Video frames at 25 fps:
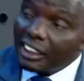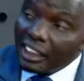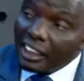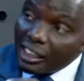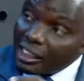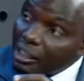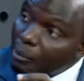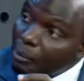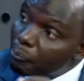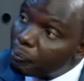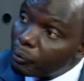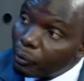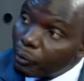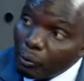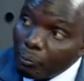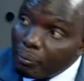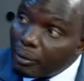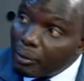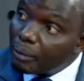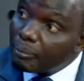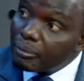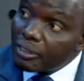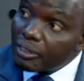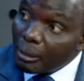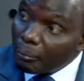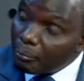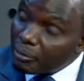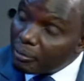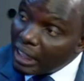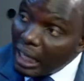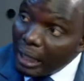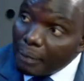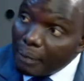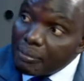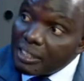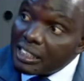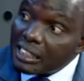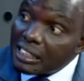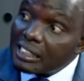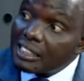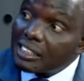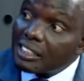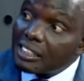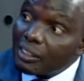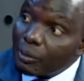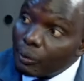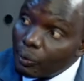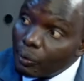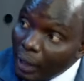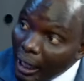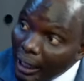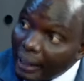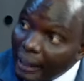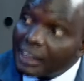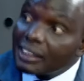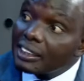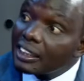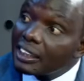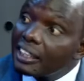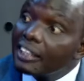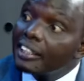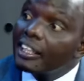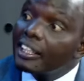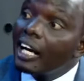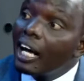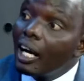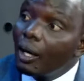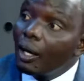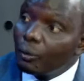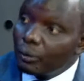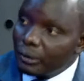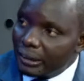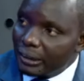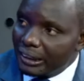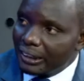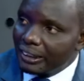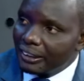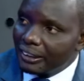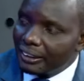Yet the problem sometimes it's right in the house.